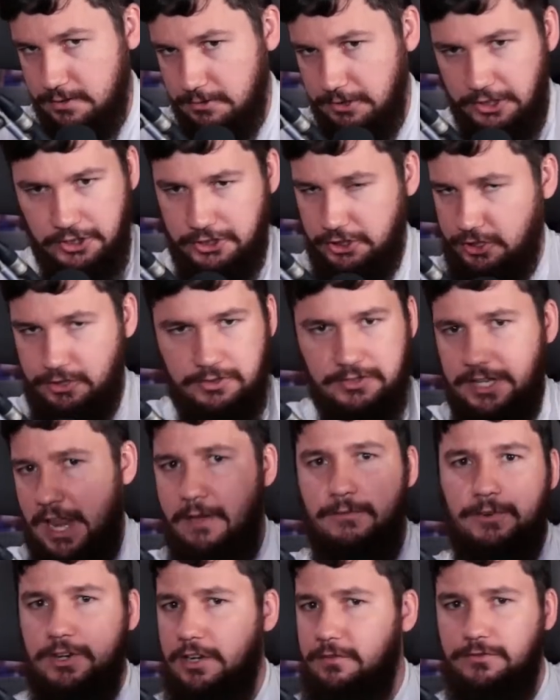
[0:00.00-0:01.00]
You're just never
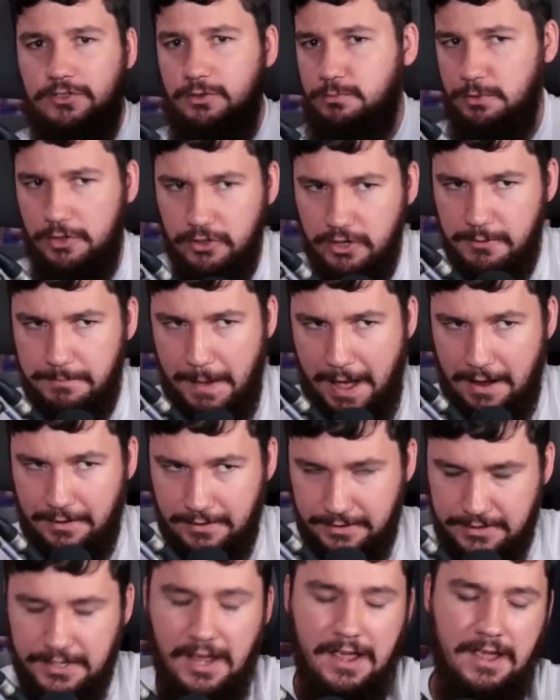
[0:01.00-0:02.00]
going to have to worry about
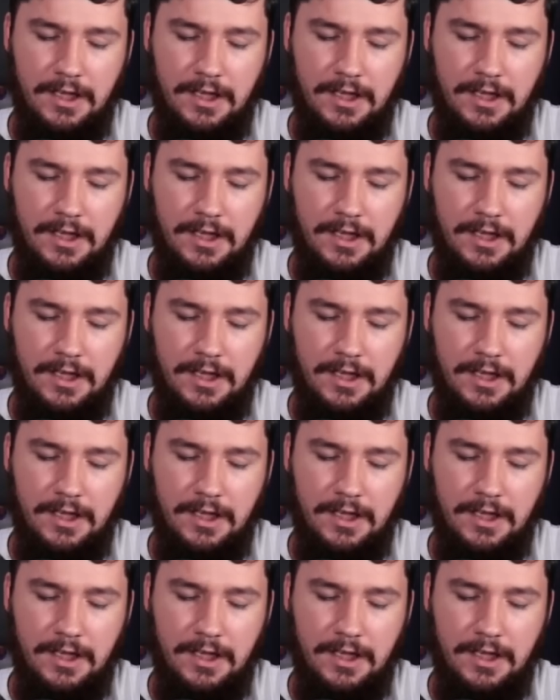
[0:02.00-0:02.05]
it.